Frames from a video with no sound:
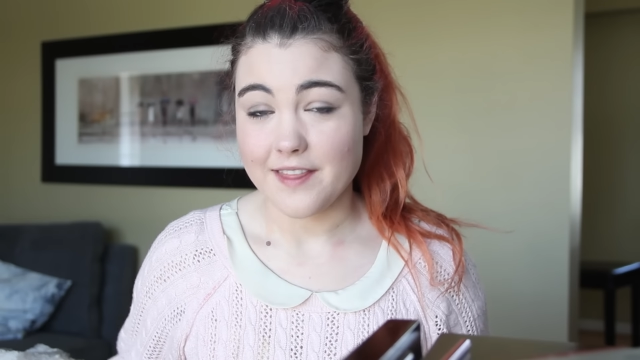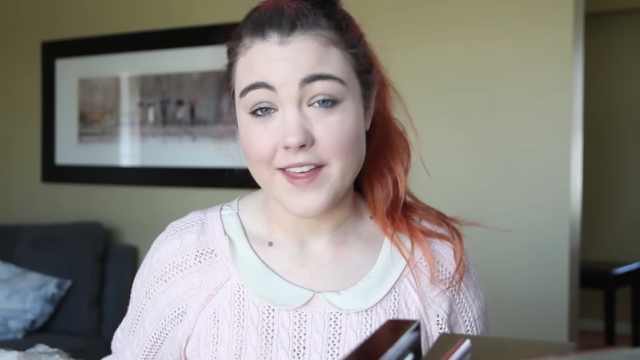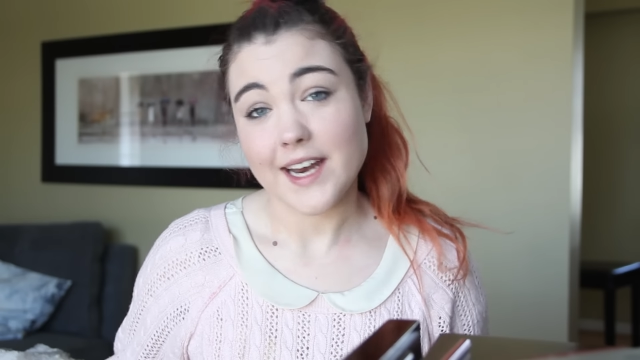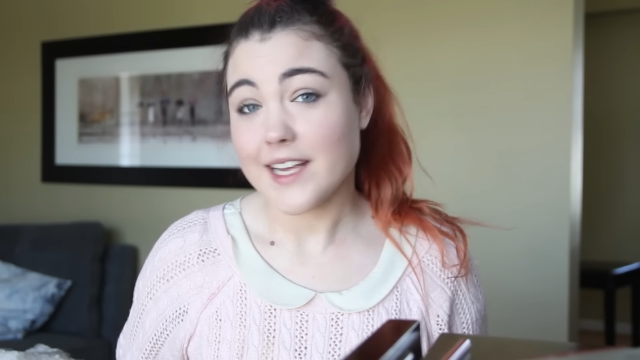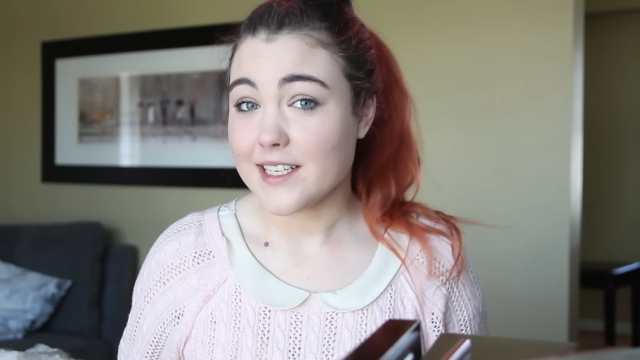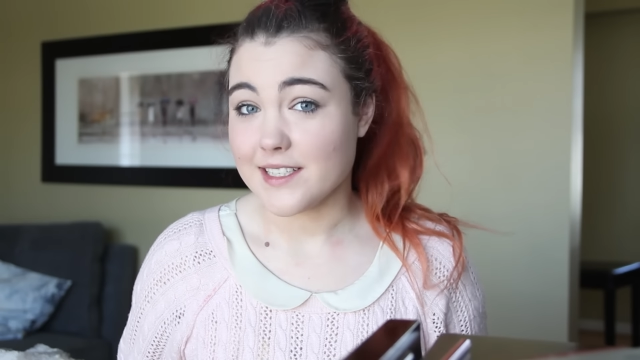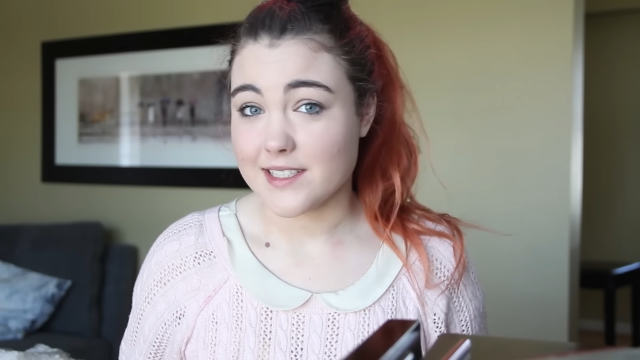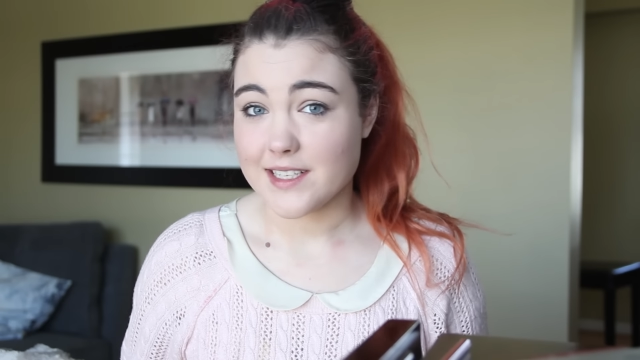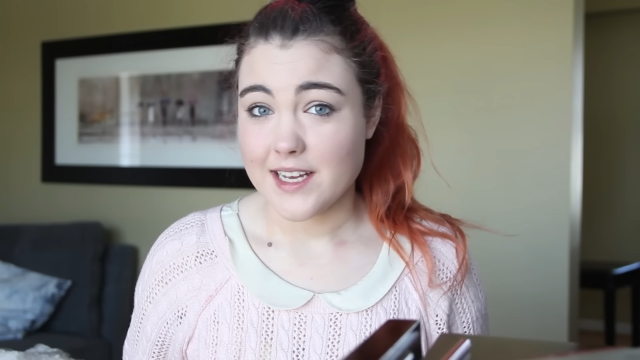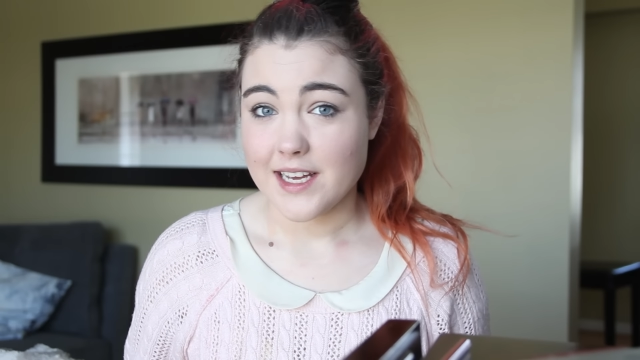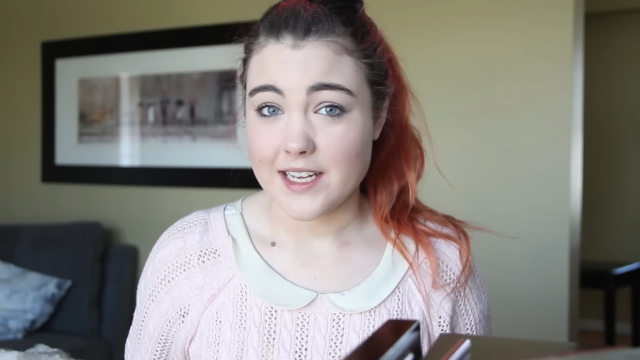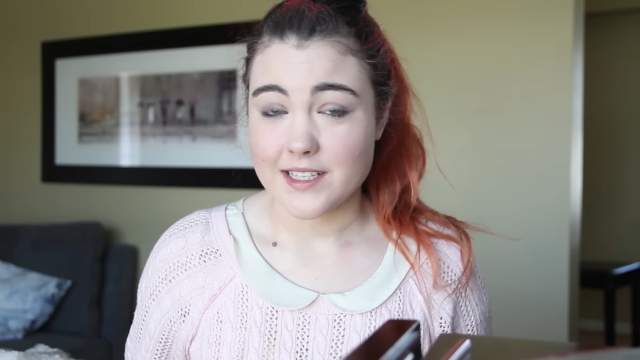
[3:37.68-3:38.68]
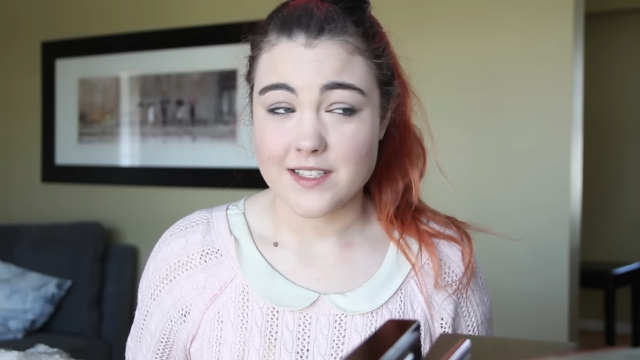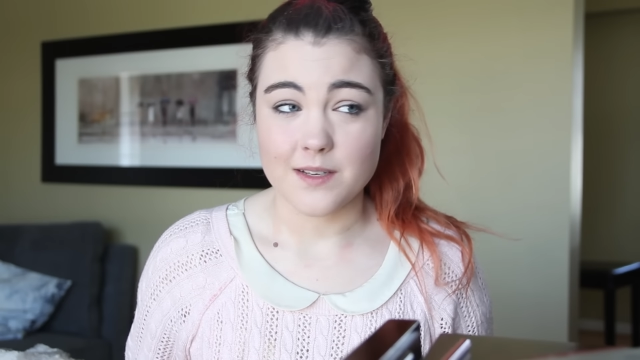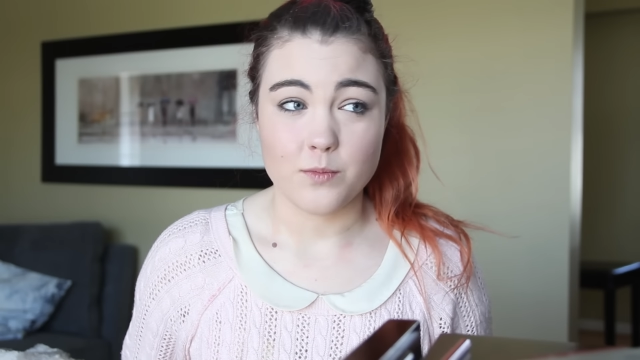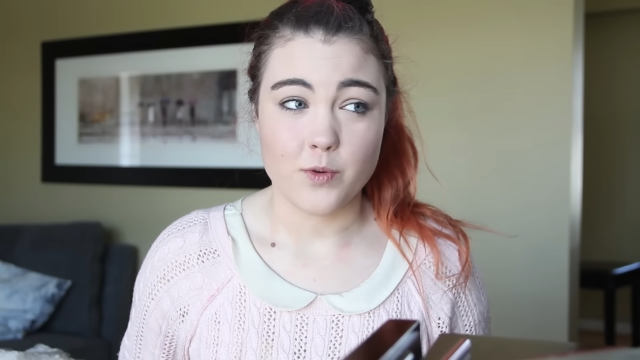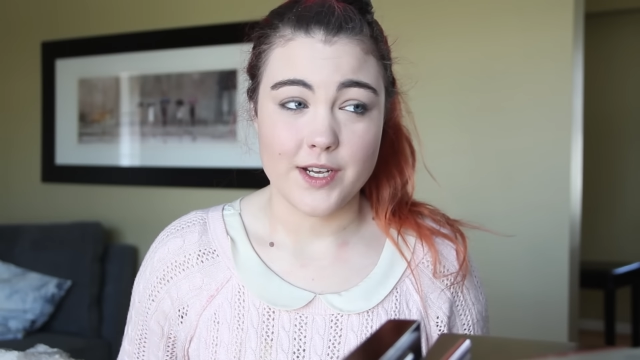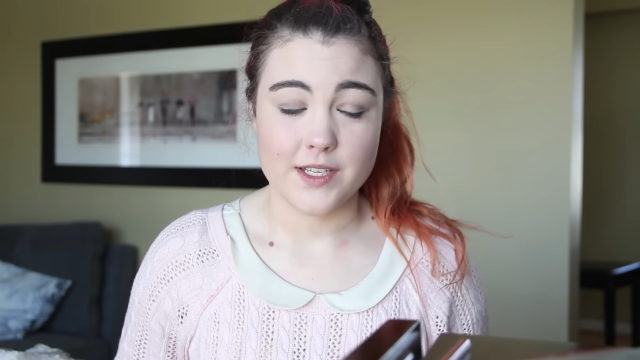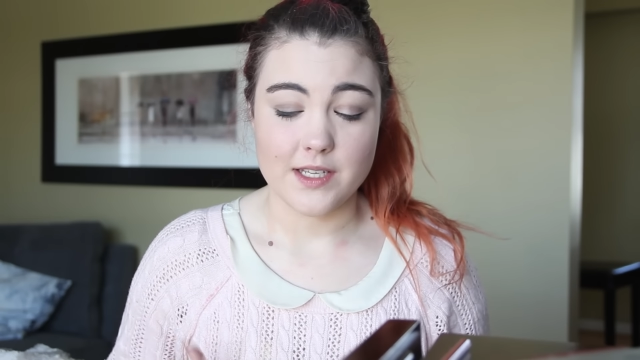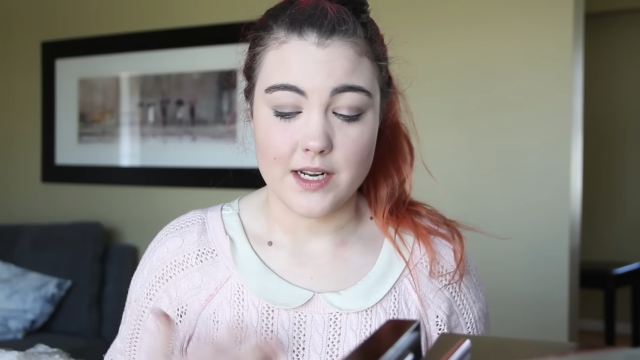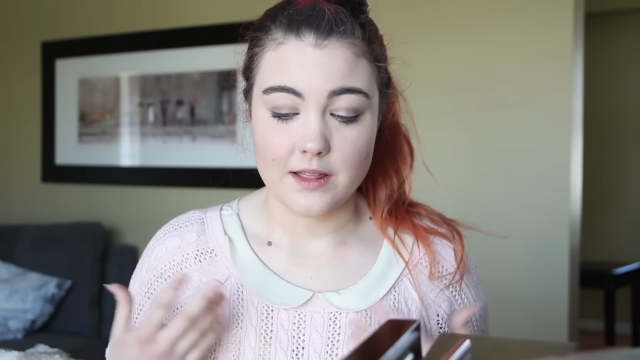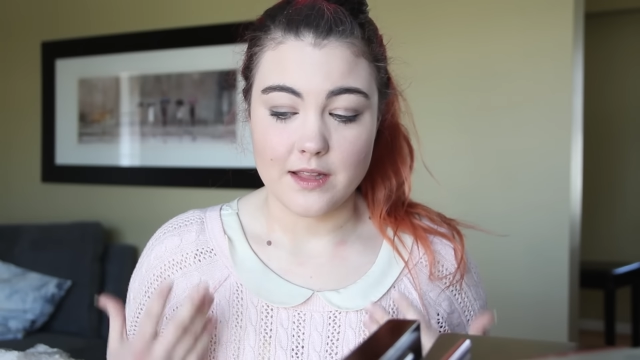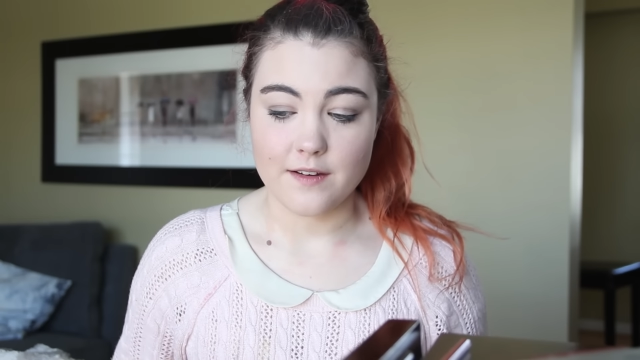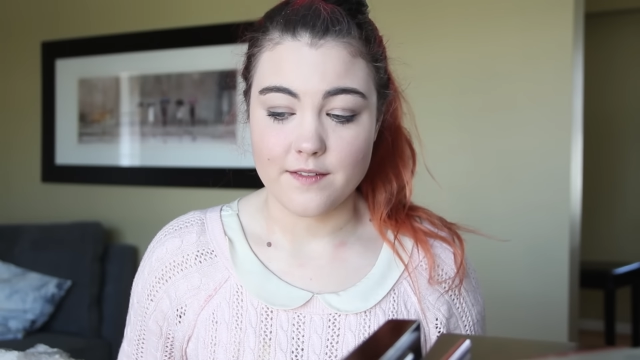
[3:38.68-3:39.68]
that is in some ways. And I
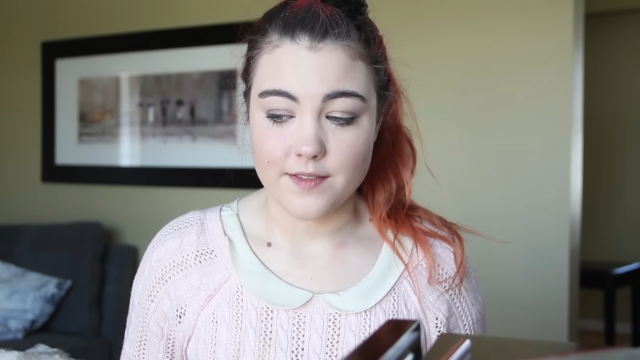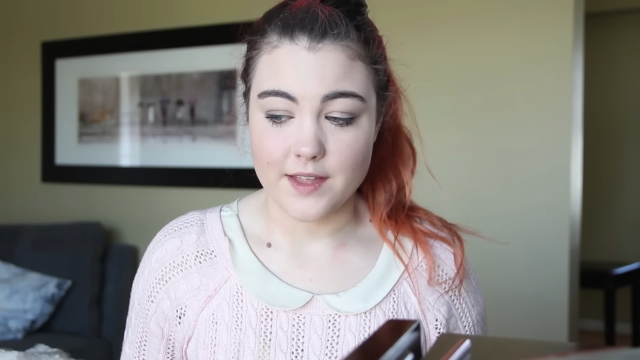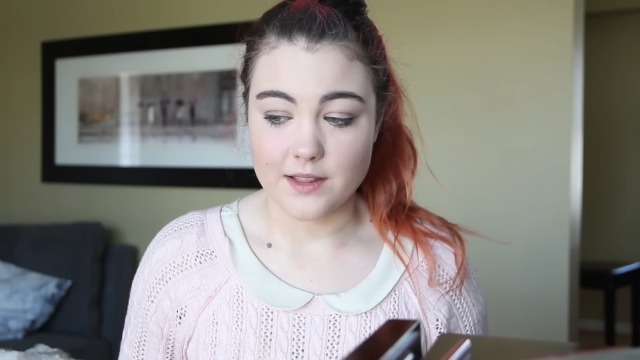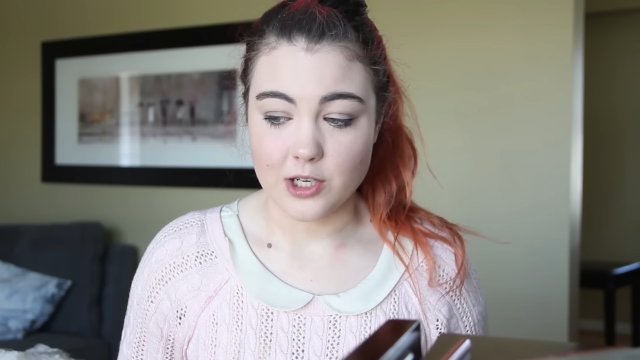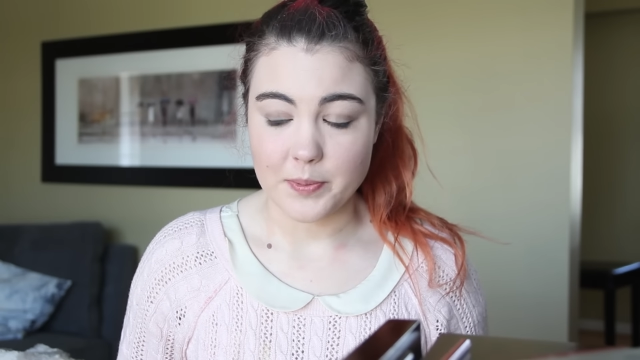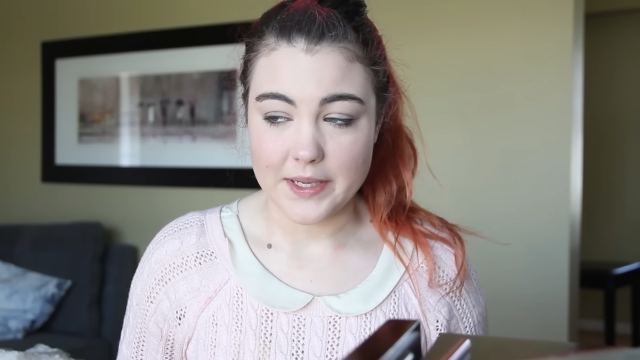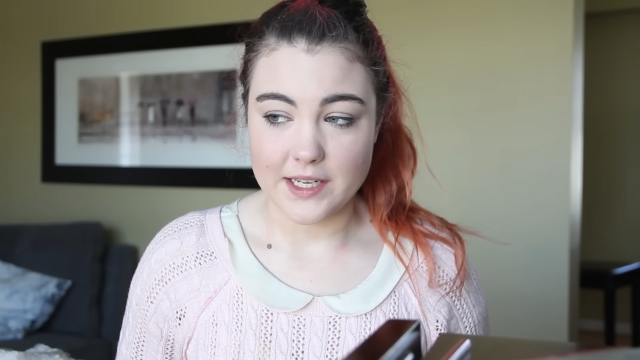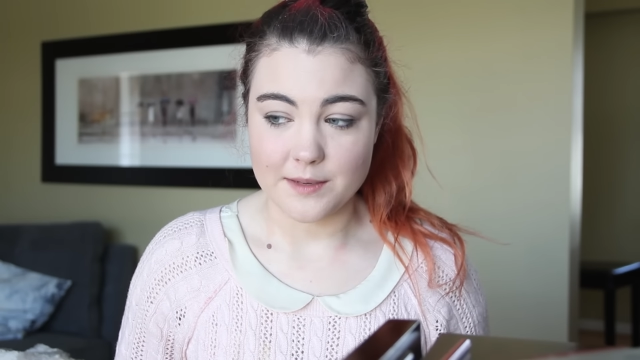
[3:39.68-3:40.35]
love that LARPing